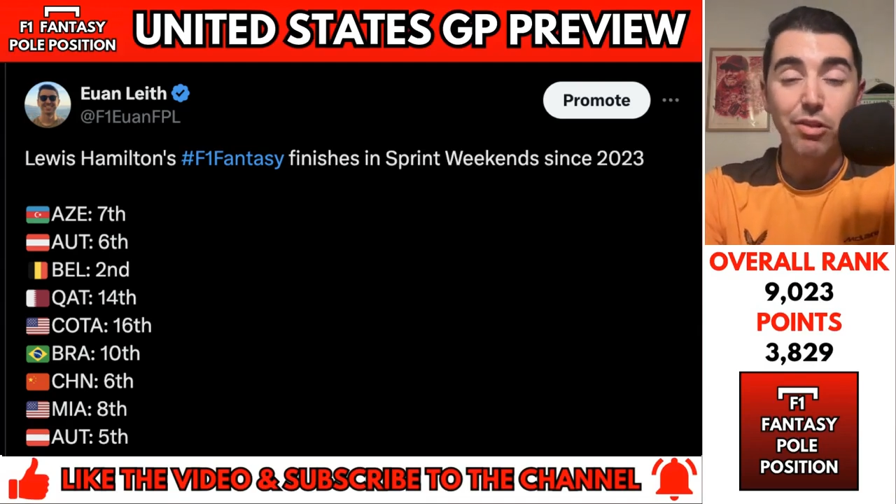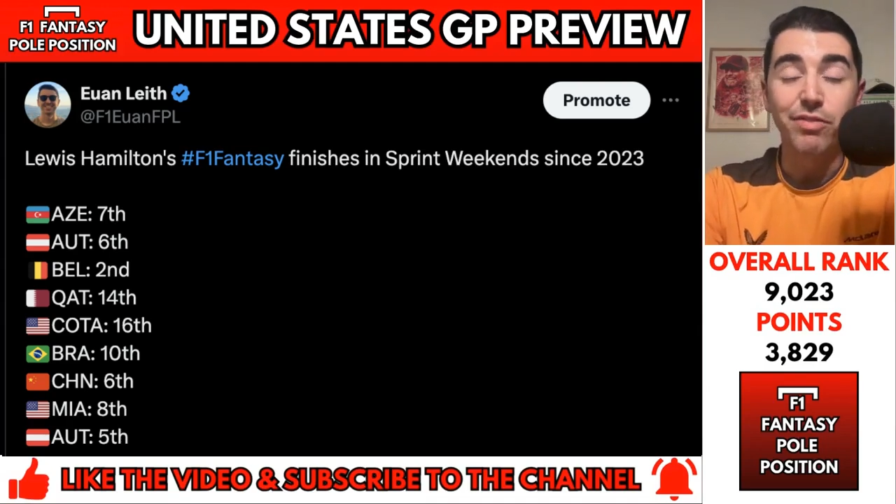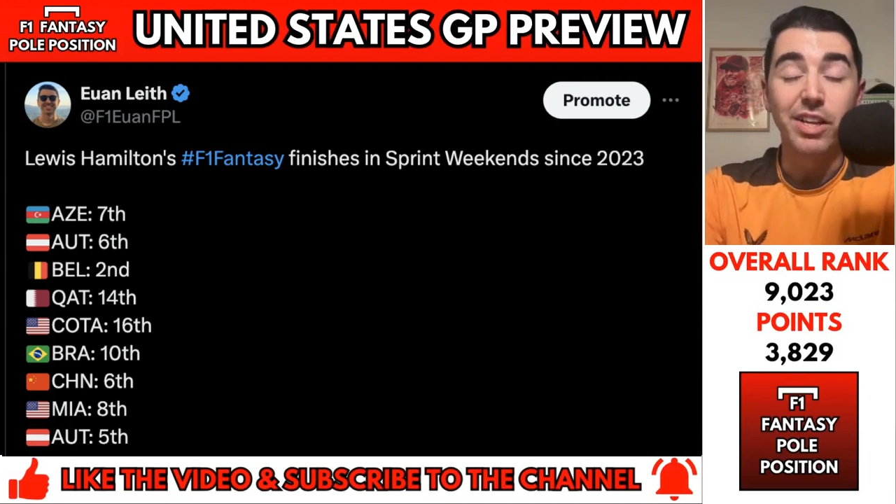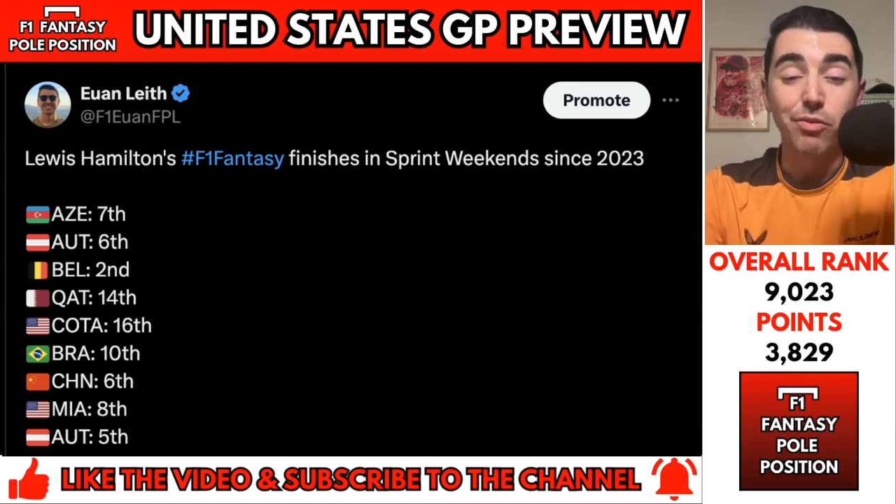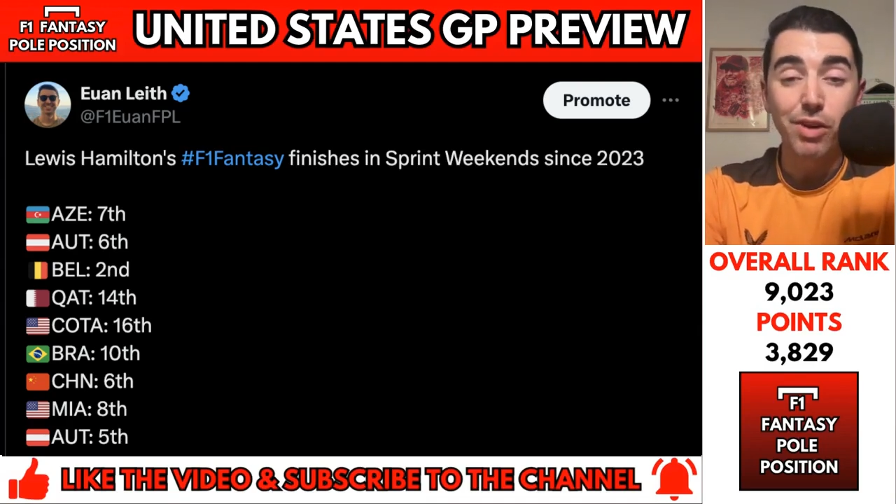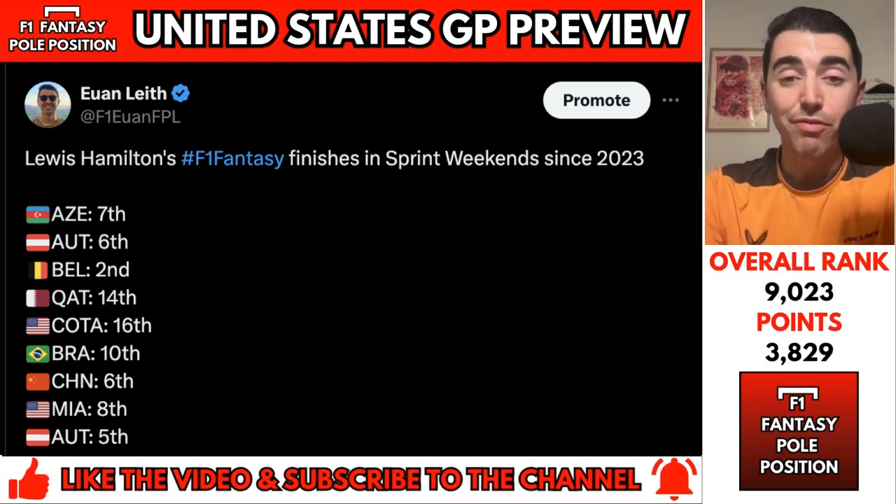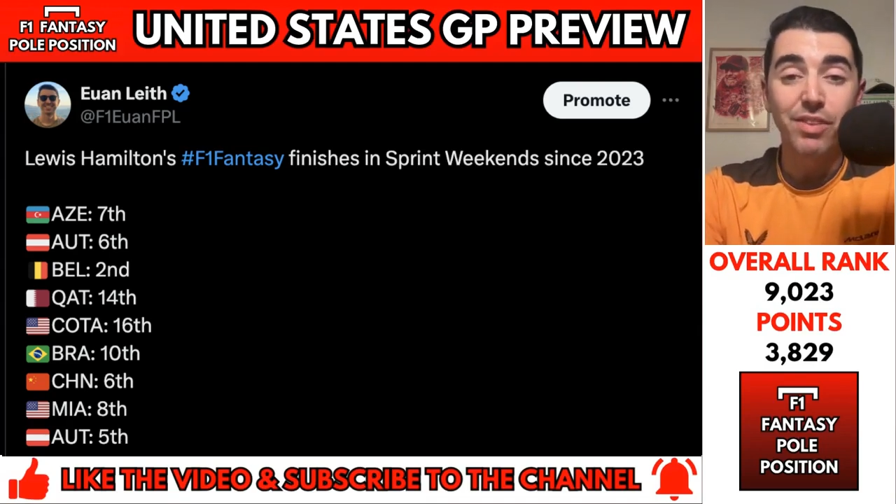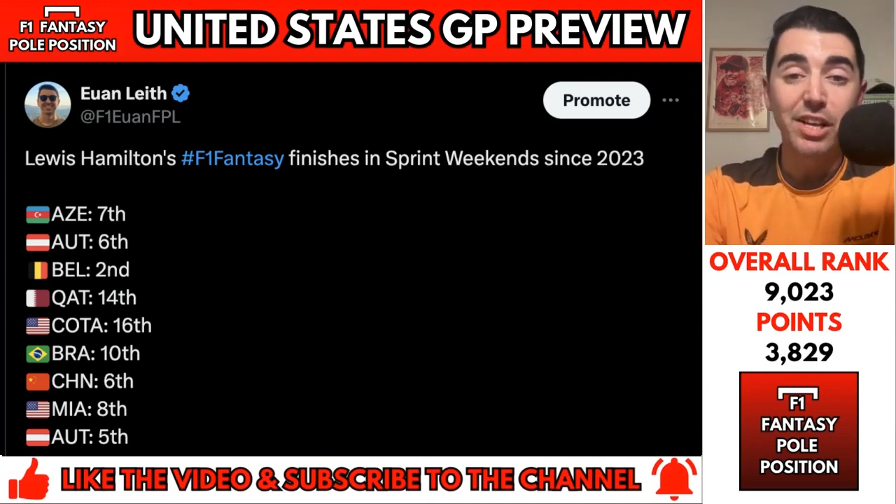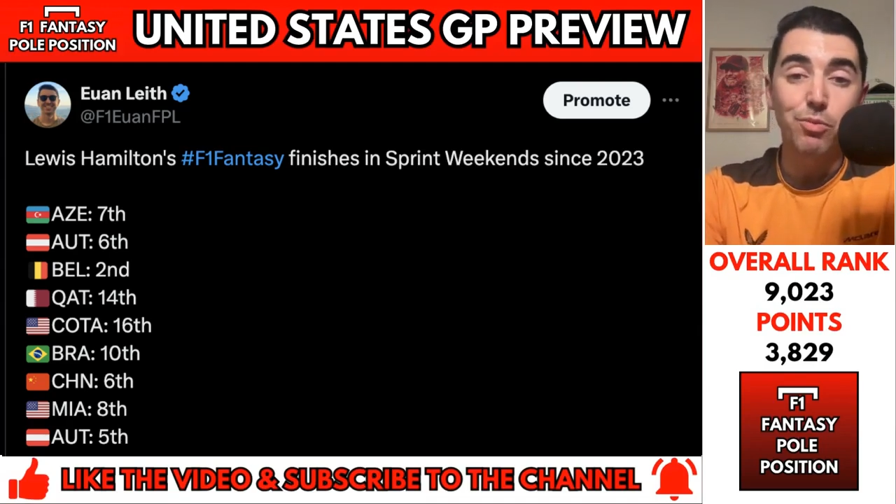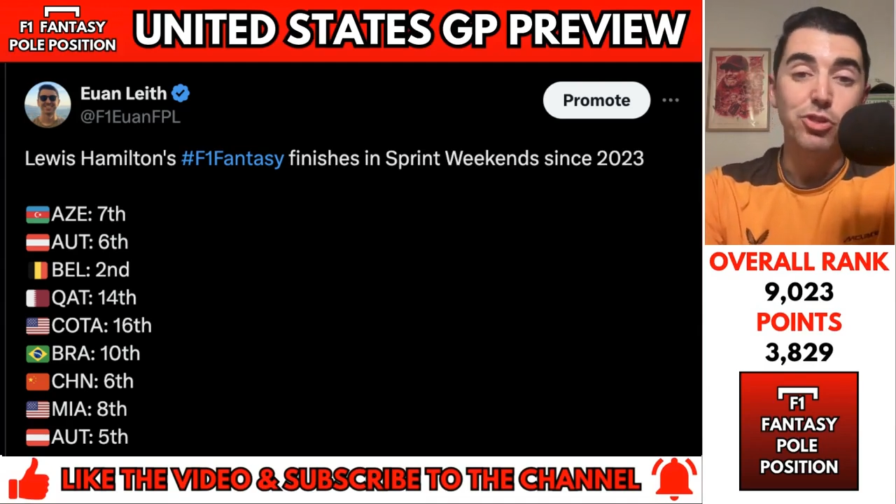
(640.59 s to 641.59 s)
yellow flag, red
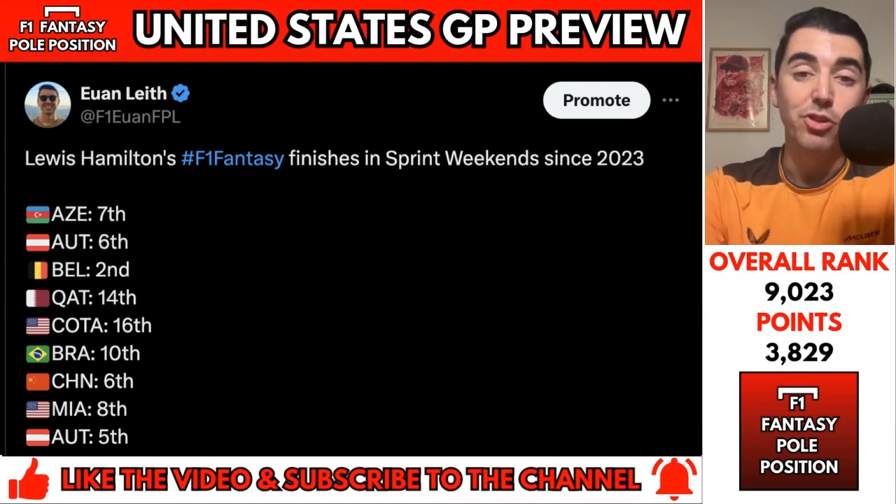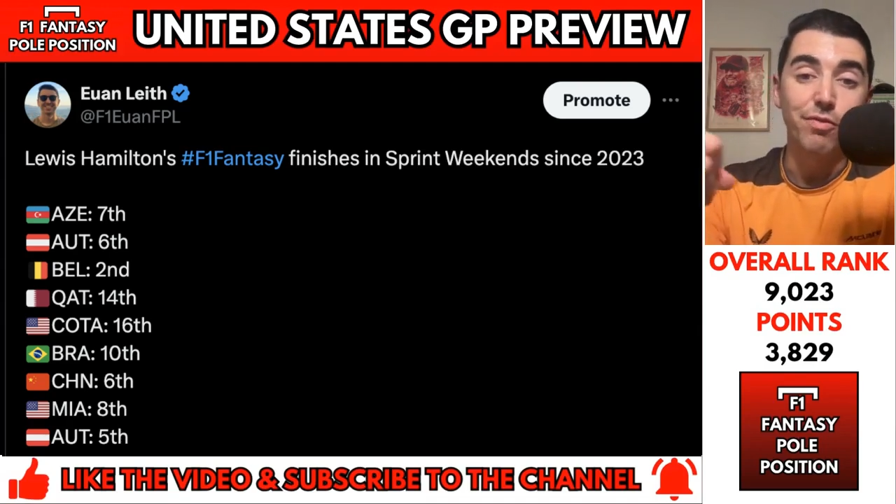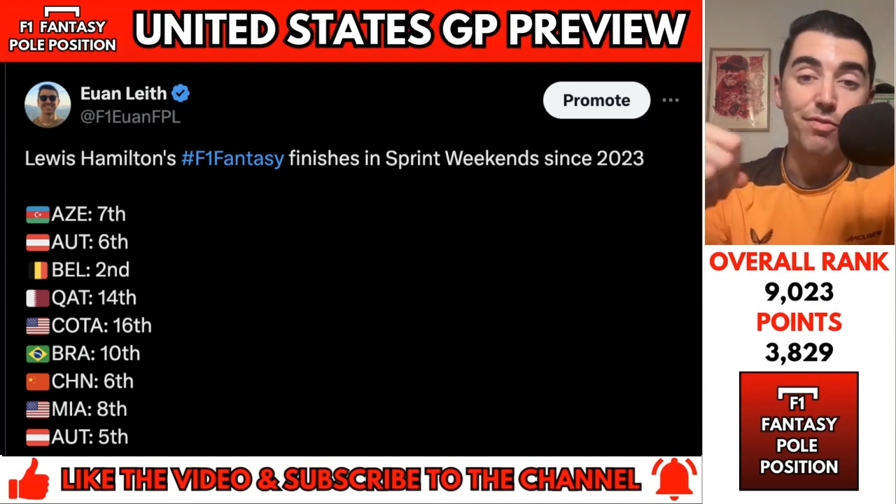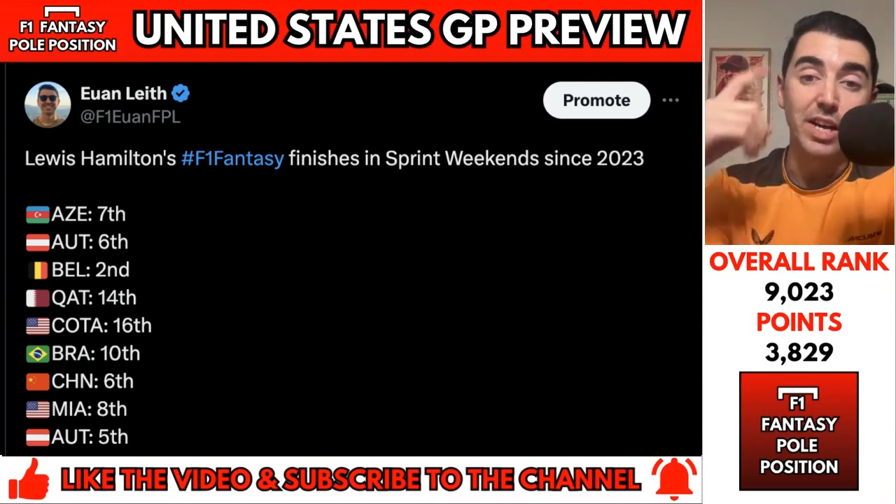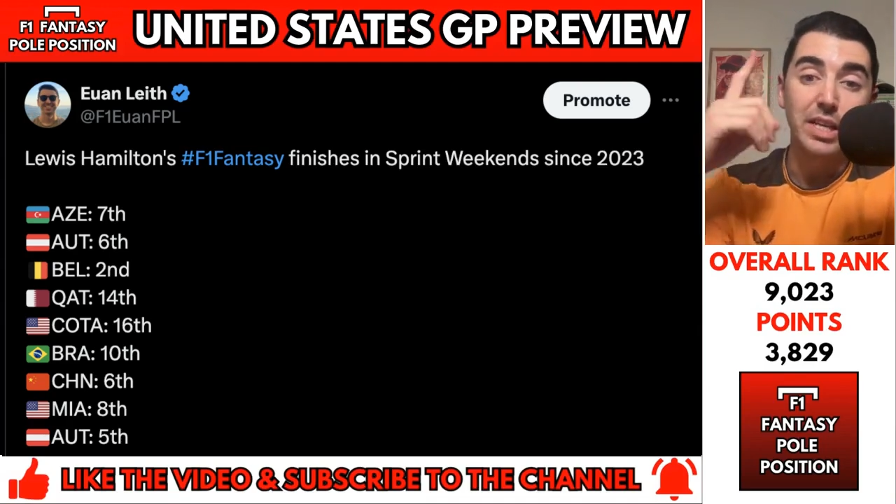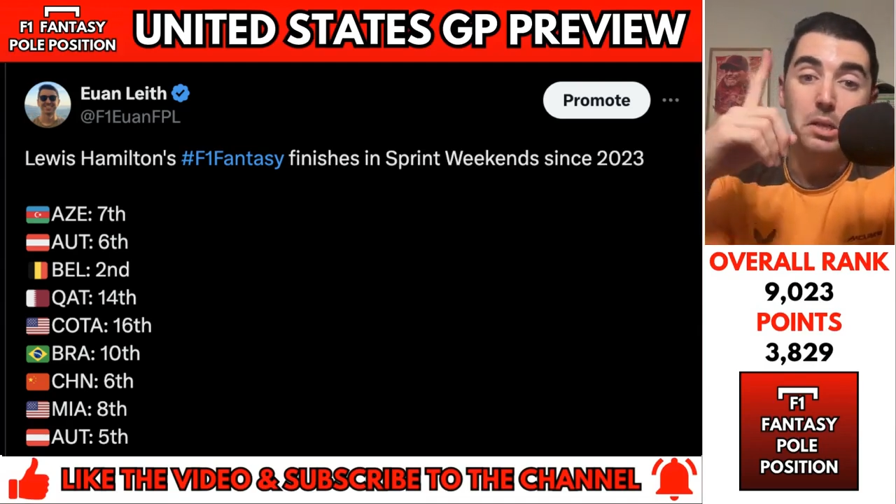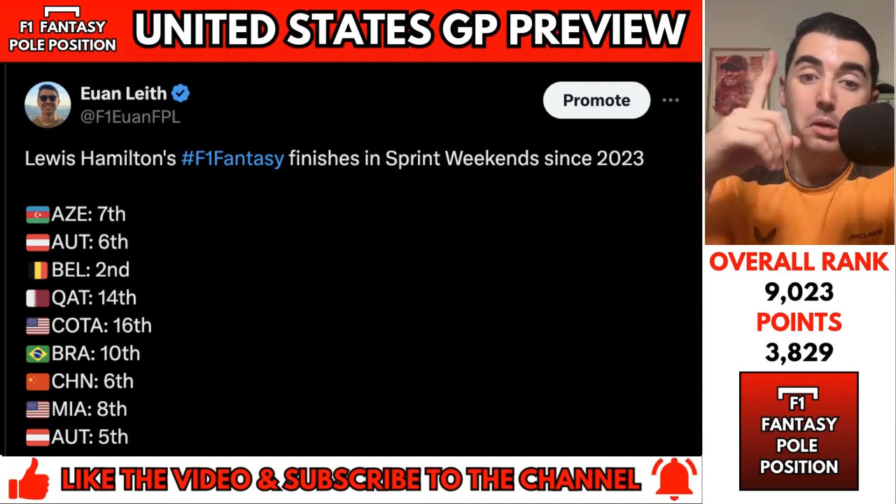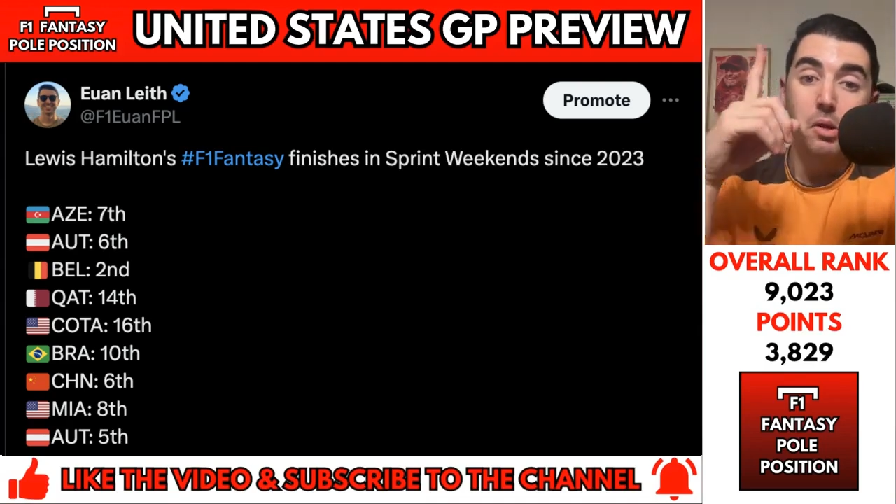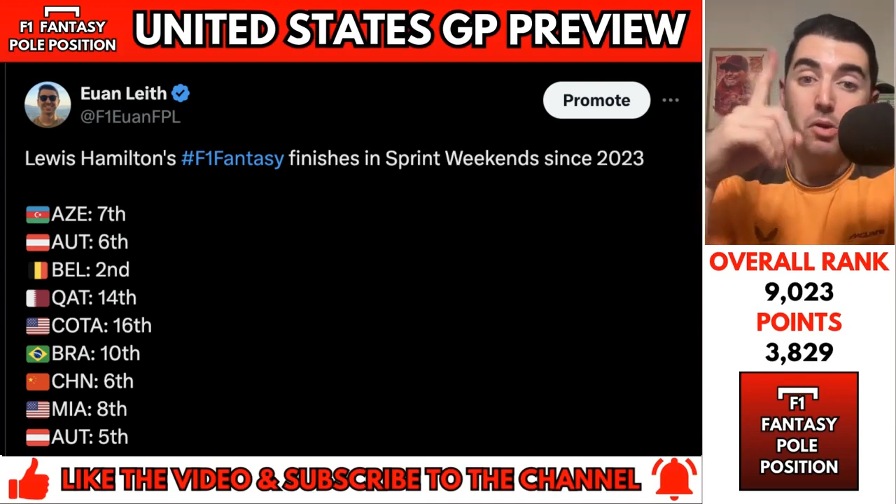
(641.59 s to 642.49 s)
flag, which you can find